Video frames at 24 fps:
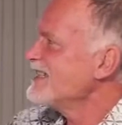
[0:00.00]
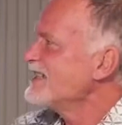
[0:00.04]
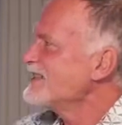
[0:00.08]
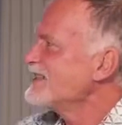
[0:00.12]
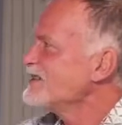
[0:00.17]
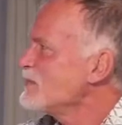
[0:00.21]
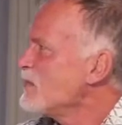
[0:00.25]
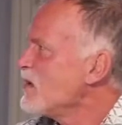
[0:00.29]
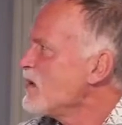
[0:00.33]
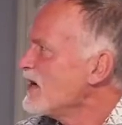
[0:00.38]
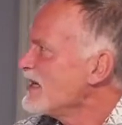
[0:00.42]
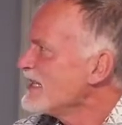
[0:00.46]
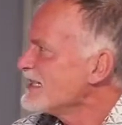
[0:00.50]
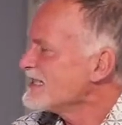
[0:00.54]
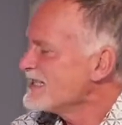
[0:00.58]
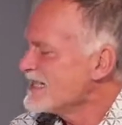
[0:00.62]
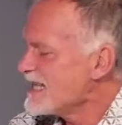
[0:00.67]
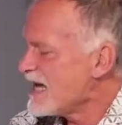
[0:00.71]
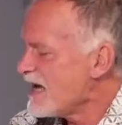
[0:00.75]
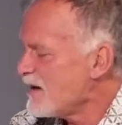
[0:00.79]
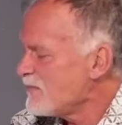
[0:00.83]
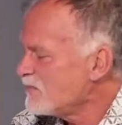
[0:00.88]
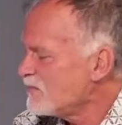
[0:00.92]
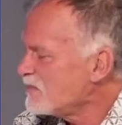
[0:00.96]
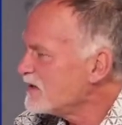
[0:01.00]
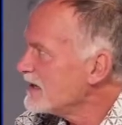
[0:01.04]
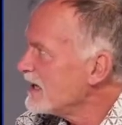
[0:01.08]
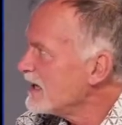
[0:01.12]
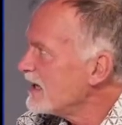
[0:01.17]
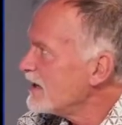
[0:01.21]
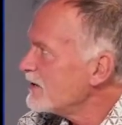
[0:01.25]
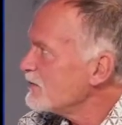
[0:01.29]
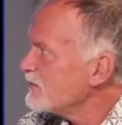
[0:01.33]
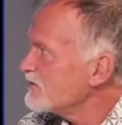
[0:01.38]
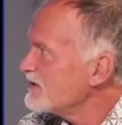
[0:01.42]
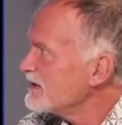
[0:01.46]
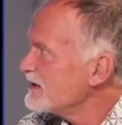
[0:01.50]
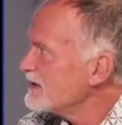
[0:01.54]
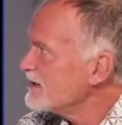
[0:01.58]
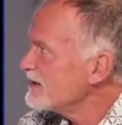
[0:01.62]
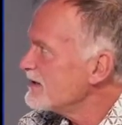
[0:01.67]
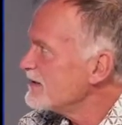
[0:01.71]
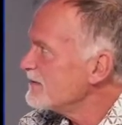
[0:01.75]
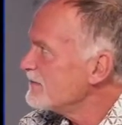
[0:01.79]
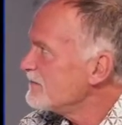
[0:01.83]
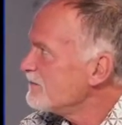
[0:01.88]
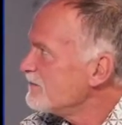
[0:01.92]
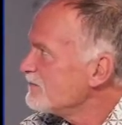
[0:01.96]
small example how
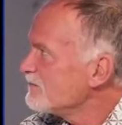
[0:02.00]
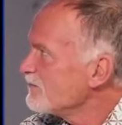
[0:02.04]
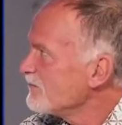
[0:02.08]
the